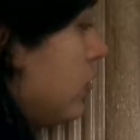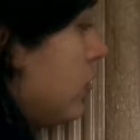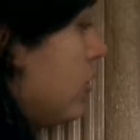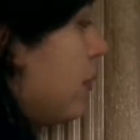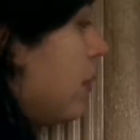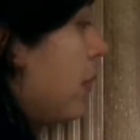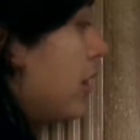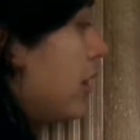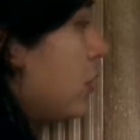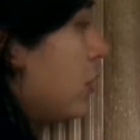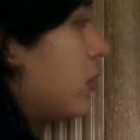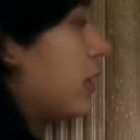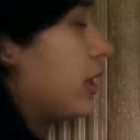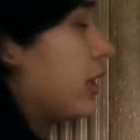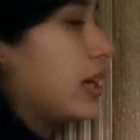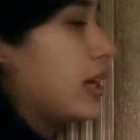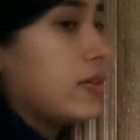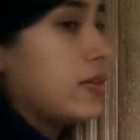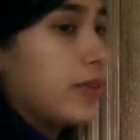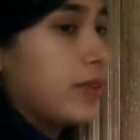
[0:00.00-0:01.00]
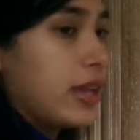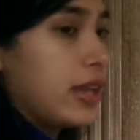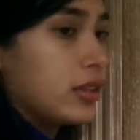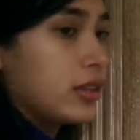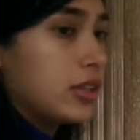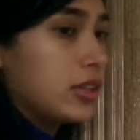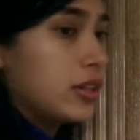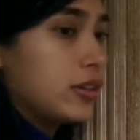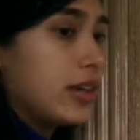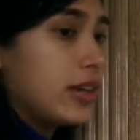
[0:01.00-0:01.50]
Depending on what kind of
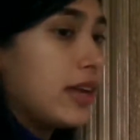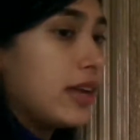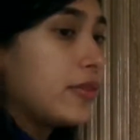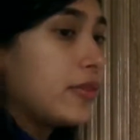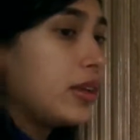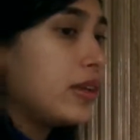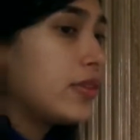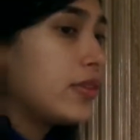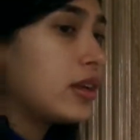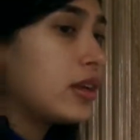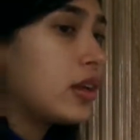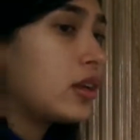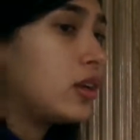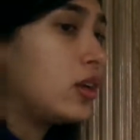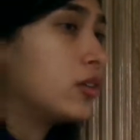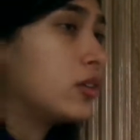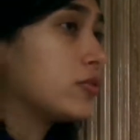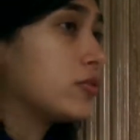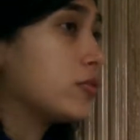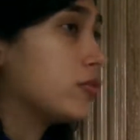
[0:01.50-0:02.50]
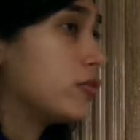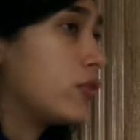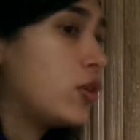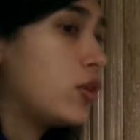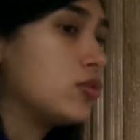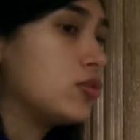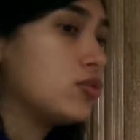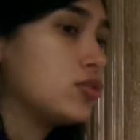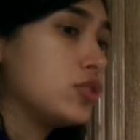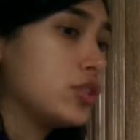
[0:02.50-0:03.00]
calculator you have. Even on
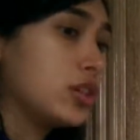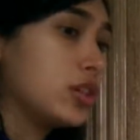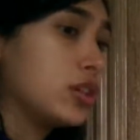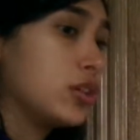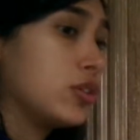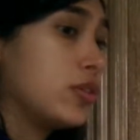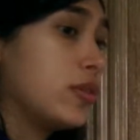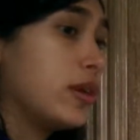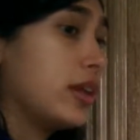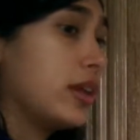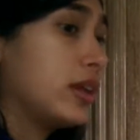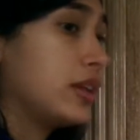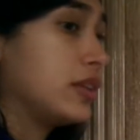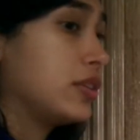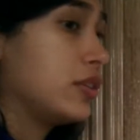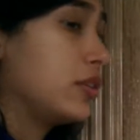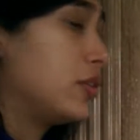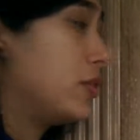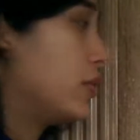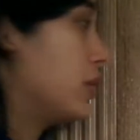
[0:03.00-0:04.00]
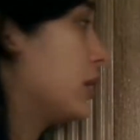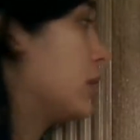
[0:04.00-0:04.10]
phones, you can go ahead and do